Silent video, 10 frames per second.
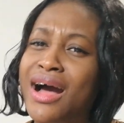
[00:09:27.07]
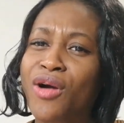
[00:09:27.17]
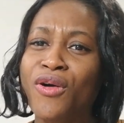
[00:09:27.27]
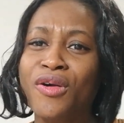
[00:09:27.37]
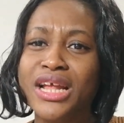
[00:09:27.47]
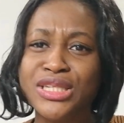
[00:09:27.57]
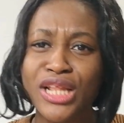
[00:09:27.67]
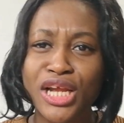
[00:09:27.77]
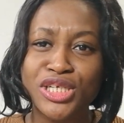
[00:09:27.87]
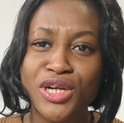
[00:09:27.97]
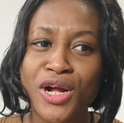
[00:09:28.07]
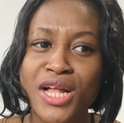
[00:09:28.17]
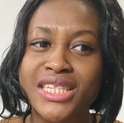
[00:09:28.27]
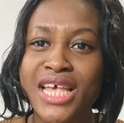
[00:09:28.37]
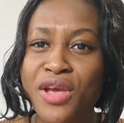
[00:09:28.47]

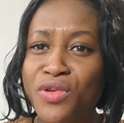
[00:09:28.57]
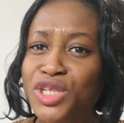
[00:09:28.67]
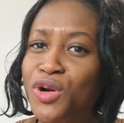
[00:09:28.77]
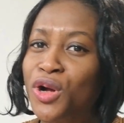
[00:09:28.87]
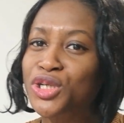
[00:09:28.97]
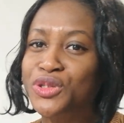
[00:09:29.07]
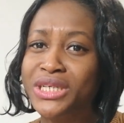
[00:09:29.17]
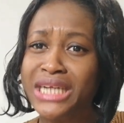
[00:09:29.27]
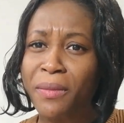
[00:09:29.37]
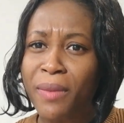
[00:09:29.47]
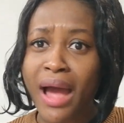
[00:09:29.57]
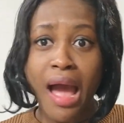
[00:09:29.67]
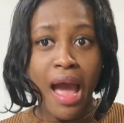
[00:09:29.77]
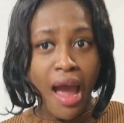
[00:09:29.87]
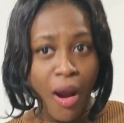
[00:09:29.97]
Congratulations. Which country? Japan.
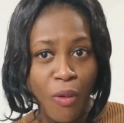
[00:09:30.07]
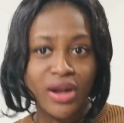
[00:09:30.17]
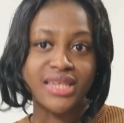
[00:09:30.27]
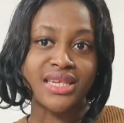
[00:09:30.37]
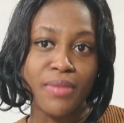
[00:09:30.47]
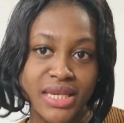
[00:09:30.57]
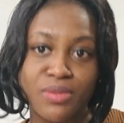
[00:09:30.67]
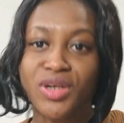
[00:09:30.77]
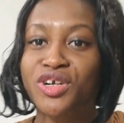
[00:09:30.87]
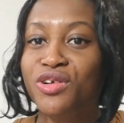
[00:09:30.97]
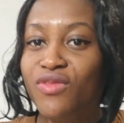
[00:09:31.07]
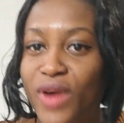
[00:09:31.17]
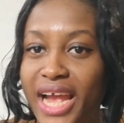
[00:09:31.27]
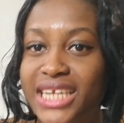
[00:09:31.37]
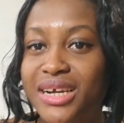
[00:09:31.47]
The same expression of
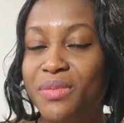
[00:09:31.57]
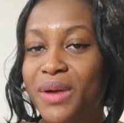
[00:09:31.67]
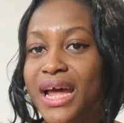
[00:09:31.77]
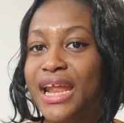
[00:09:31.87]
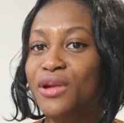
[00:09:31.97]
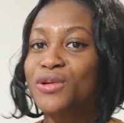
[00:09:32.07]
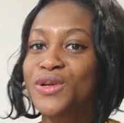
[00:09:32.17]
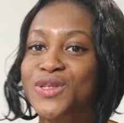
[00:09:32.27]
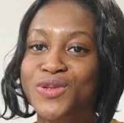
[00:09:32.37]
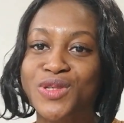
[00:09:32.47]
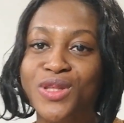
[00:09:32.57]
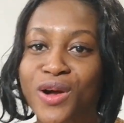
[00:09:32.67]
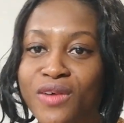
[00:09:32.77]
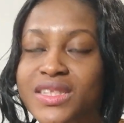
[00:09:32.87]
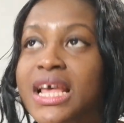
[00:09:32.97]
why Japan and all those good
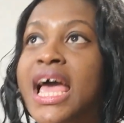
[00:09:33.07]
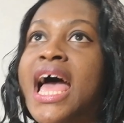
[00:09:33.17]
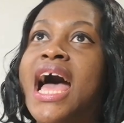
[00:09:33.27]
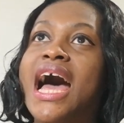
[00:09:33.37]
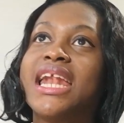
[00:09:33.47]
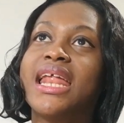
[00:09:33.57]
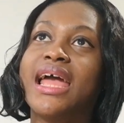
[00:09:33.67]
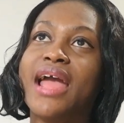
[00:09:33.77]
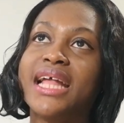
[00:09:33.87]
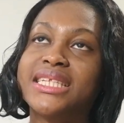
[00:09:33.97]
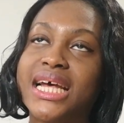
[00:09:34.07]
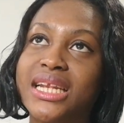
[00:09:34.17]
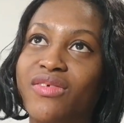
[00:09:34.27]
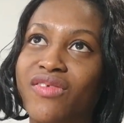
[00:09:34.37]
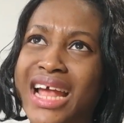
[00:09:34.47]
stuffs. And then I entered
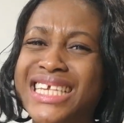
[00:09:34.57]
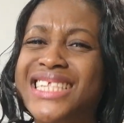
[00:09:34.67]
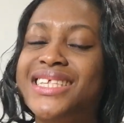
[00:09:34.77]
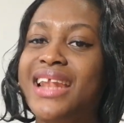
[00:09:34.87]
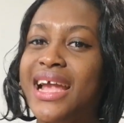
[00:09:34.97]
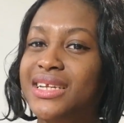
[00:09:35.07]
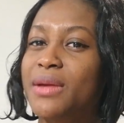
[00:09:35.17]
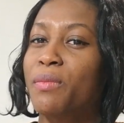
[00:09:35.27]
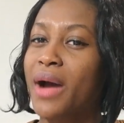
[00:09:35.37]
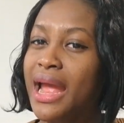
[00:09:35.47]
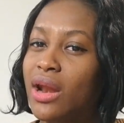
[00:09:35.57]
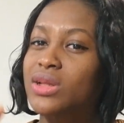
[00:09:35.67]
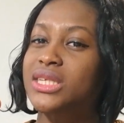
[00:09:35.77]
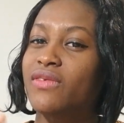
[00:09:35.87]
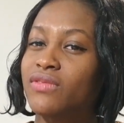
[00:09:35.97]
the flight. It's like the
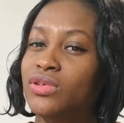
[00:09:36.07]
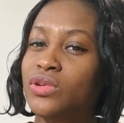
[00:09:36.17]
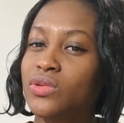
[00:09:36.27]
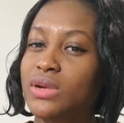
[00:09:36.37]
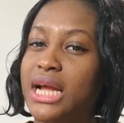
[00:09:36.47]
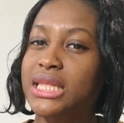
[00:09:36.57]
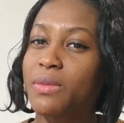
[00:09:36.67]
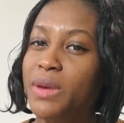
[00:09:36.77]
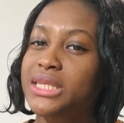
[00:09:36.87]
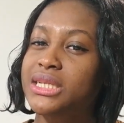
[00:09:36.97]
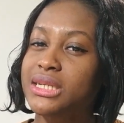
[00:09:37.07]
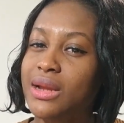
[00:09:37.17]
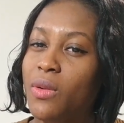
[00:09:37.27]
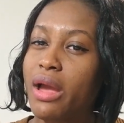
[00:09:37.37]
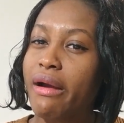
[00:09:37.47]
pilot even knew that the person they
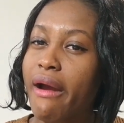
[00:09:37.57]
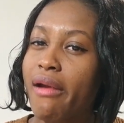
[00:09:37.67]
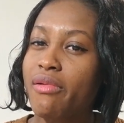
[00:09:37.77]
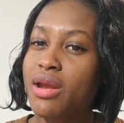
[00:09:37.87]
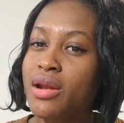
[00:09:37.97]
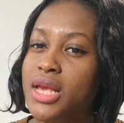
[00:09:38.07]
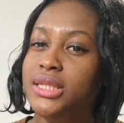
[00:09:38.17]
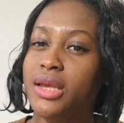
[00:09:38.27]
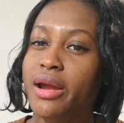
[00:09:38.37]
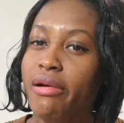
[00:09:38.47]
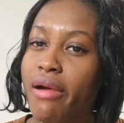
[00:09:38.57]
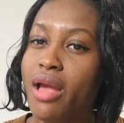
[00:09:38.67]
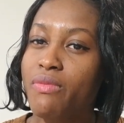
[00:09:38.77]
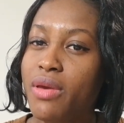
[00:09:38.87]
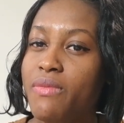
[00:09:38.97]
were carrying is a
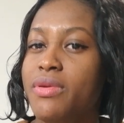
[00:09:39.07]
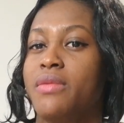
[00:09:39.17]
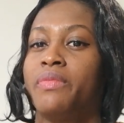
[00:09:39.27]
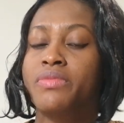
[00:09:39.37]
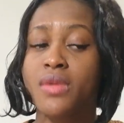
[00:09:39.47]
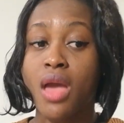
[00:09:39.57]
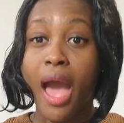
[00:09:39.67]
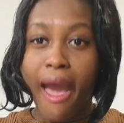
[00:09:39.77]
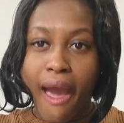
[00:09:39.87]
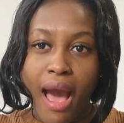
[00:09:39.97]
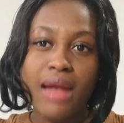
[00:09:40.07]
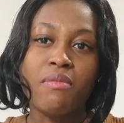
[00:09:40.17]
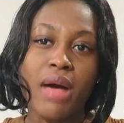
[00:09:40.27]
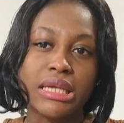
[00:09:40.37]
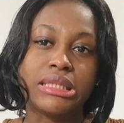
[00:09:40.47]
crybaby. I had
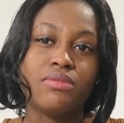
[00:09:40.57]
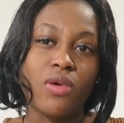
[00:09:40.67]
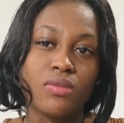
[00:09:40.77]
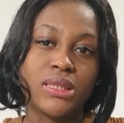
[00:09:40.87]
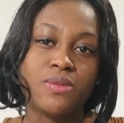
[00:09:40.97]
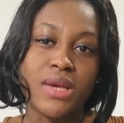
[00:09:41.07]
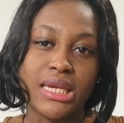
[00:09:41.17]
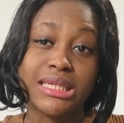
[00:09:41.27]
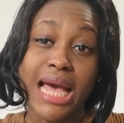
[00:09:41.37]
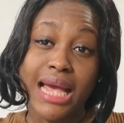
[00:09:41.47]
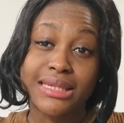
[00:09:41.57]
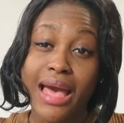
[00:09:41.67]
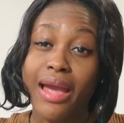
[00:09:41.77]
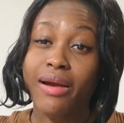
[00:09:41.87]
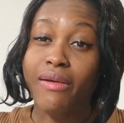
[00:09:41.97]
maximum space. Guys,
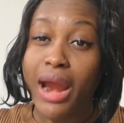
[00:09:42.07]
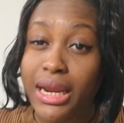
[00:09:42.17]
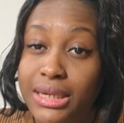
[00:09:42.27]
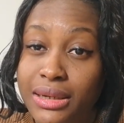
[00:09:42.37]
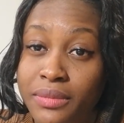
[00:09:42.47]
I cried.